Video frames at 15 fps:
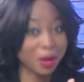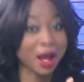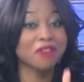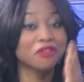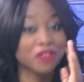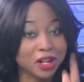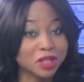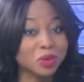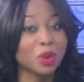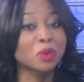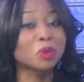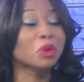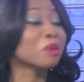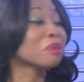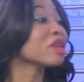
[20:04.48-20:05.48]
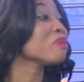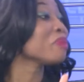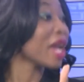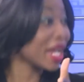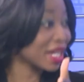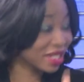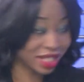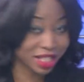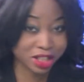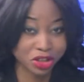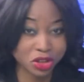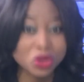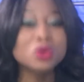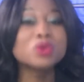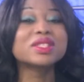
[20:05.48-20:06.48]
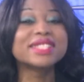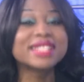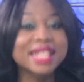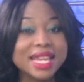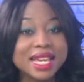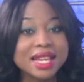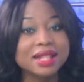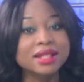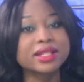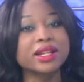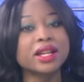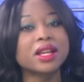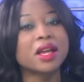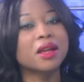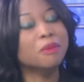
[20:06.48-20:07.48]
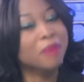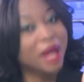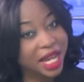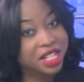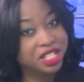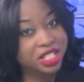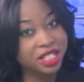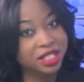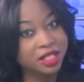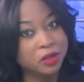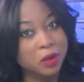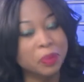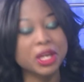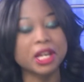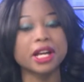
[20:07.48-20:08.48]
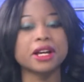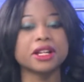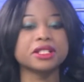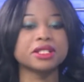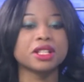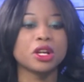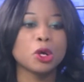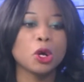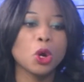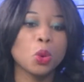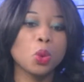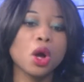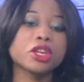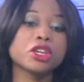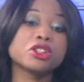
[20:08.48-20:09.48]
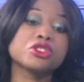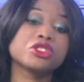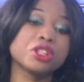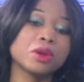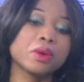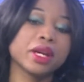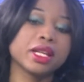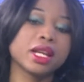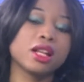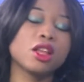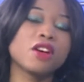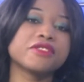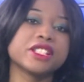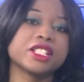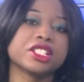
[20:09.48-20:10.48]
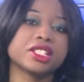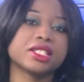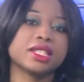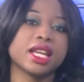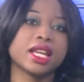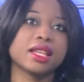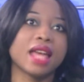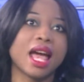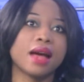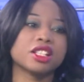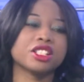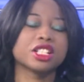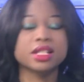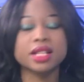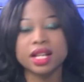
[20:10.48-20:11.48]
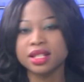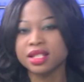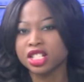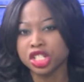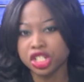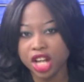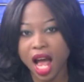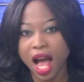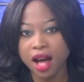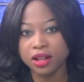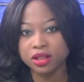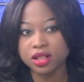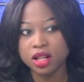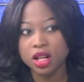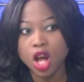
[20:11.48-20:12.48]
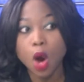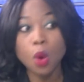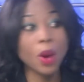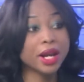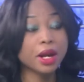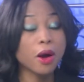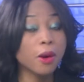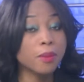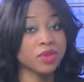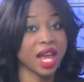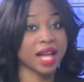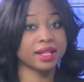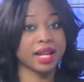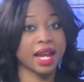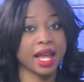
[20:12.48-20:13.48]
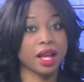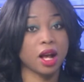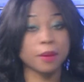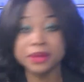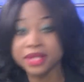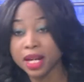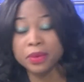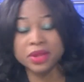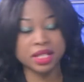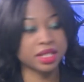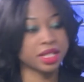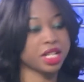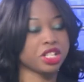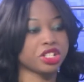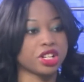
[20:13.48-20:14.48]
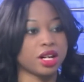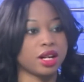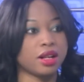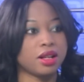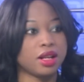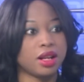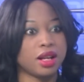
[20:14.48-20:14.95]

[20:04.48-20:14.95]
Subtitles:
My first one will be patience. You need patience, because what you're doing, a lot of teachers think that just because the child went home that day upset with the teacher,